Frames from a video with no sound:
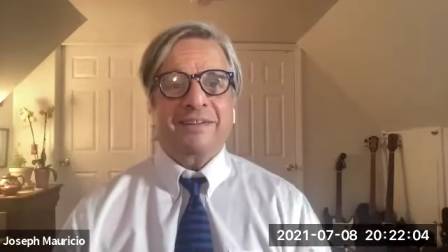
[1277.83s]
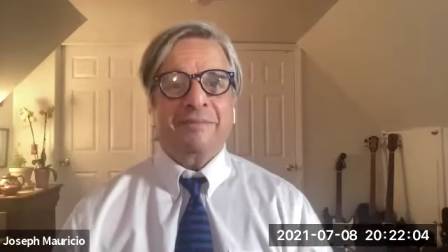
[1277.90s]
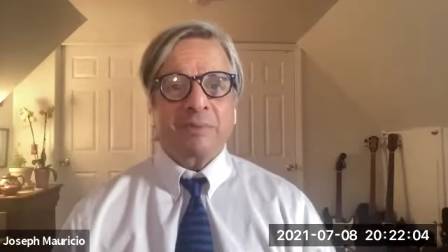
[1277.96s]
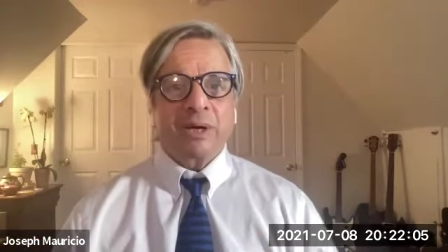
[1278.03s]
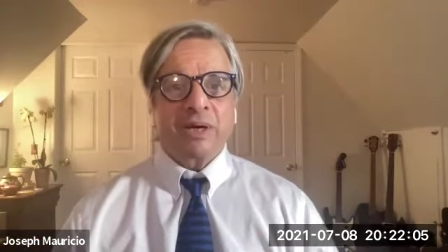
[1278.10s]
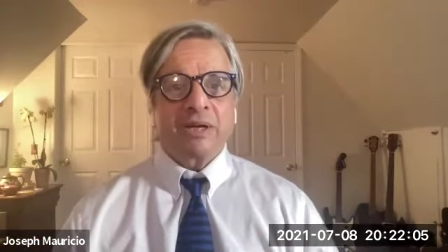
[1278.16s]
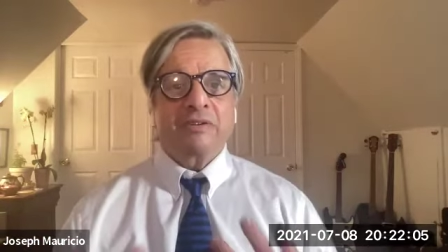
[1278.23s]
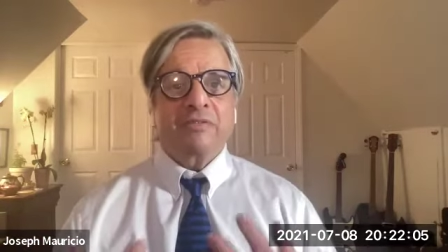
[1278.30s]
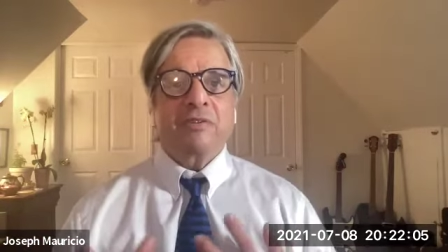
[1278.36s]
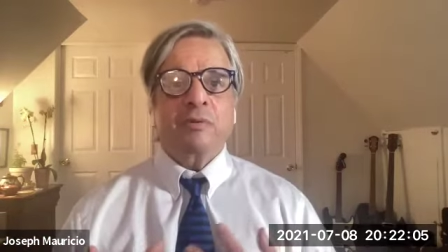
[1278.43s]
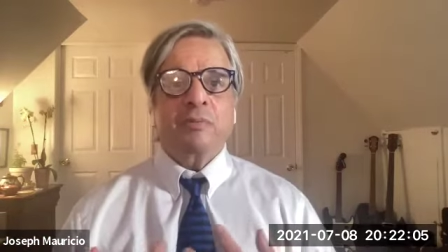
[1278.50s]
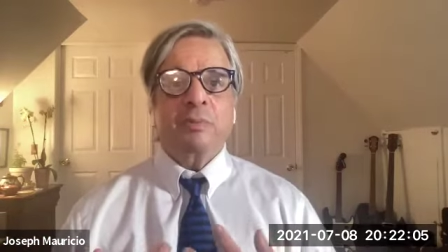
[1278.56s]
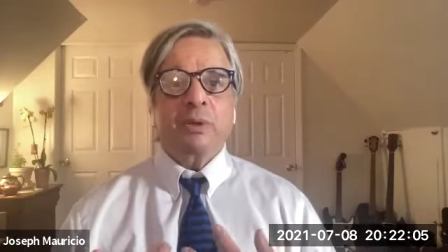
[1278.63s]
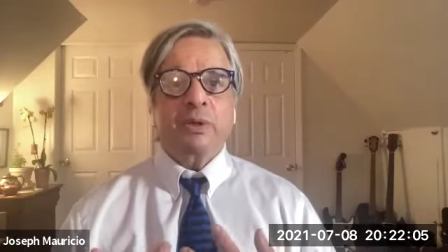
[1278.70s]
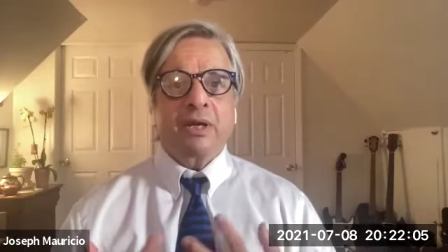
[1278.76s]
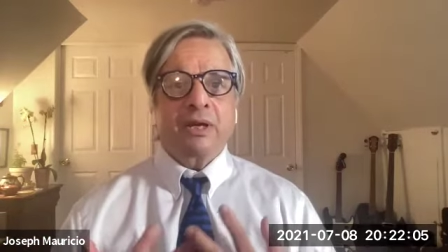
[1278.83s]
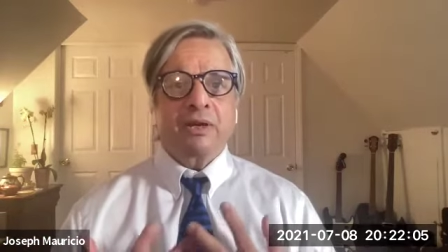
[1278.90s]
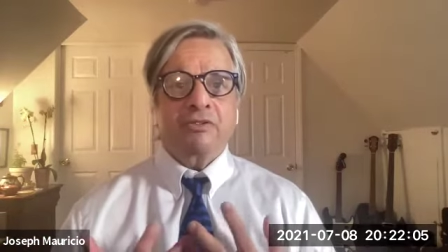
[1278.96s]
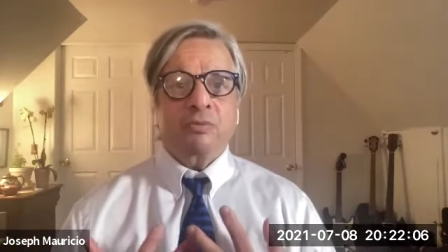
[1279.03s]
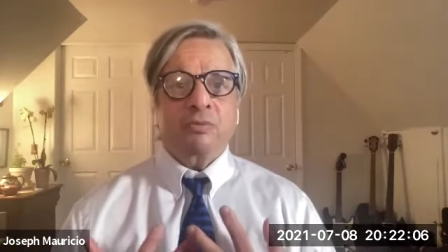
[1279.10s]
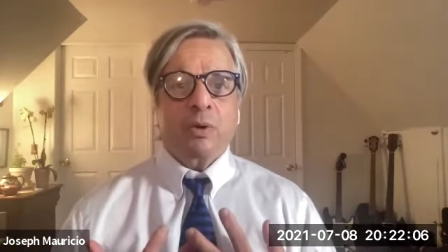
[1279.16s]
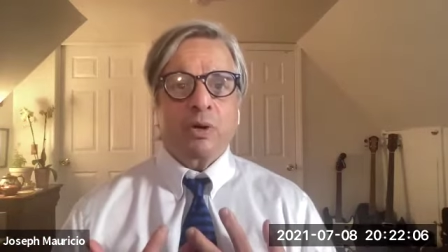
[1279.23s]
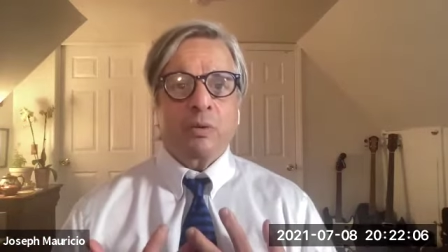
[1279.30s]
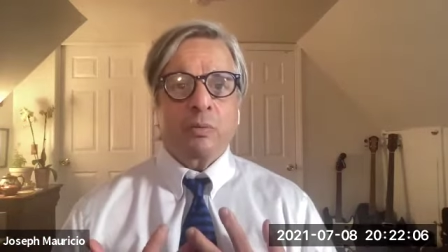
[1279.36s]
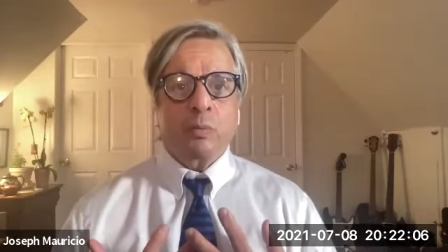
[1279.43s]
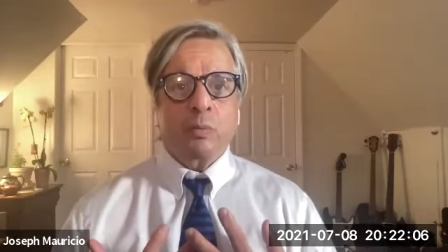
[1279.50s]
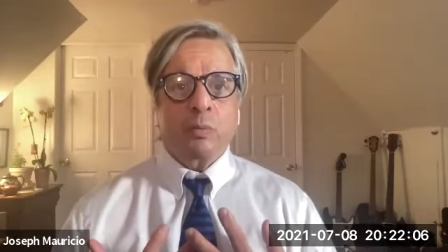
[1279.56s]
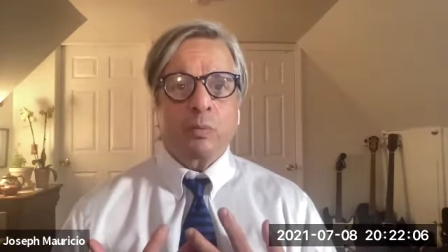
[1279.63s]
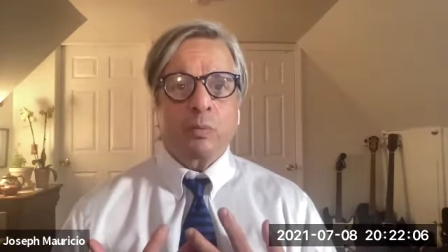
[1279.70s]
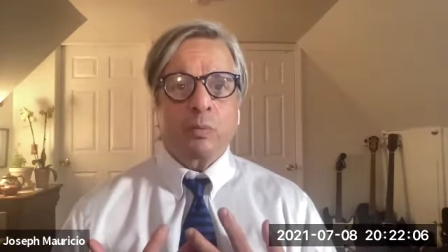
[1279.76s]
The mind of the Buddha is
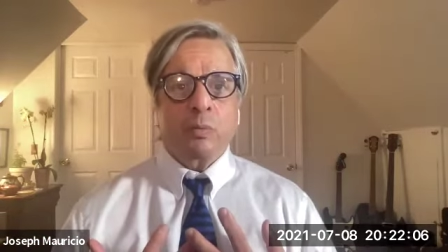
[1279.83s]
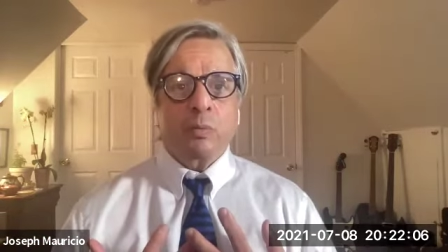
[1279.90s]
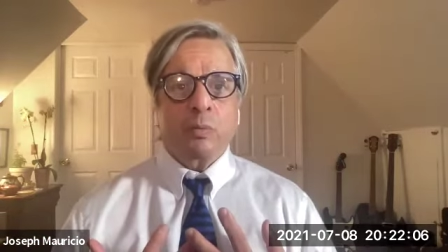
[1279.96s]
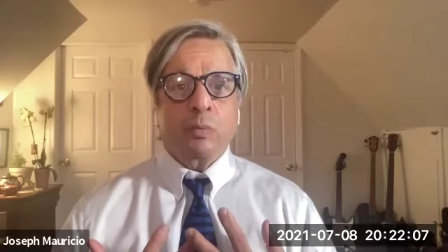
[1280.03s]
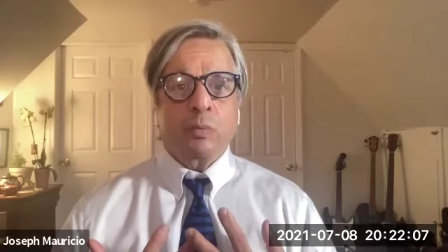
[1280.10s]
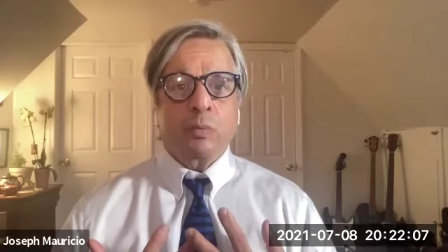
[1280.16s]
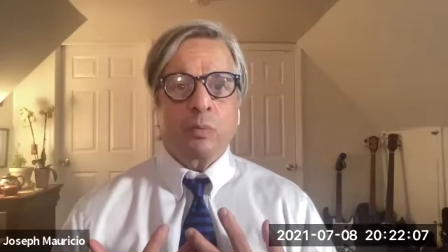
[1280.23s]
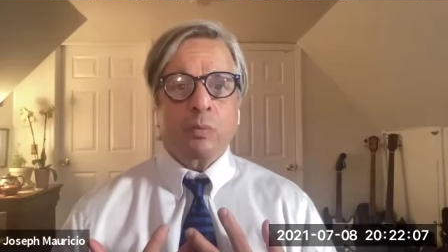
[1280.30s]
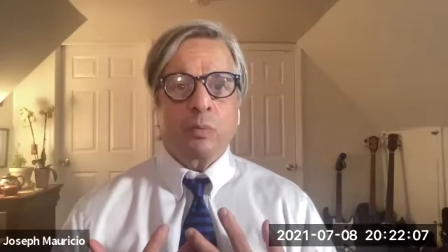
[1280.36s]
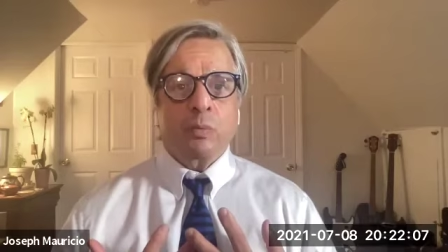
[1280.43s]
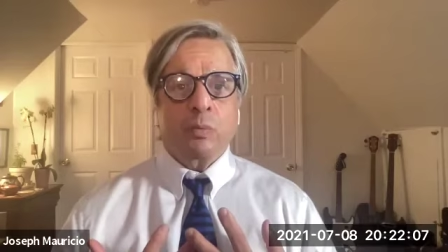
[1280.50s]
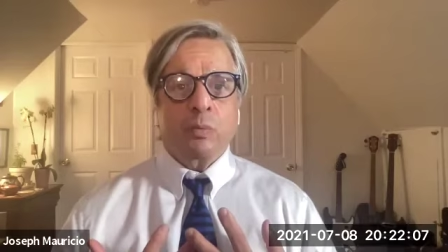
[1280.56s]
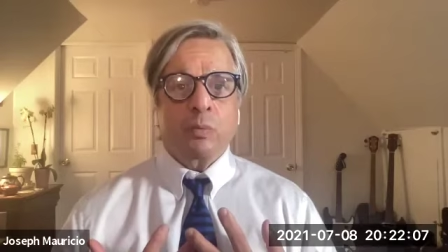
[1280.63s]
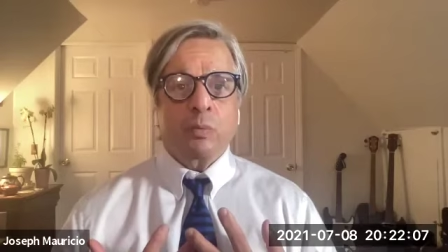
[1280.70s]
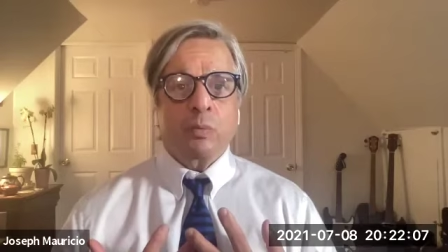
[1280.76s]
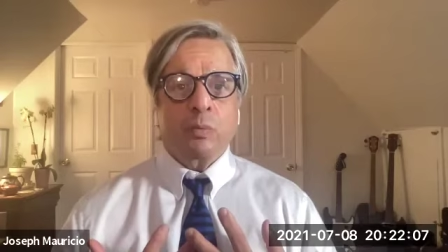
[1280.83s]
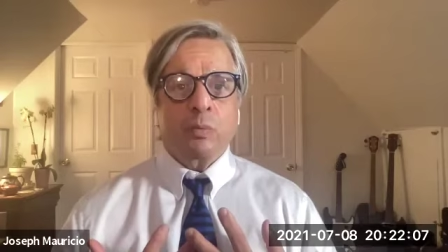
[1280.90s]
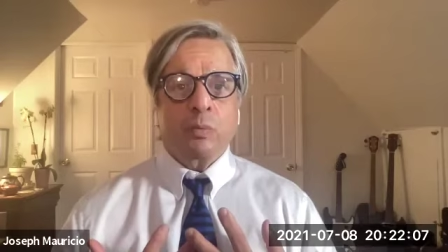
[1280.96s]
when we're in serenity,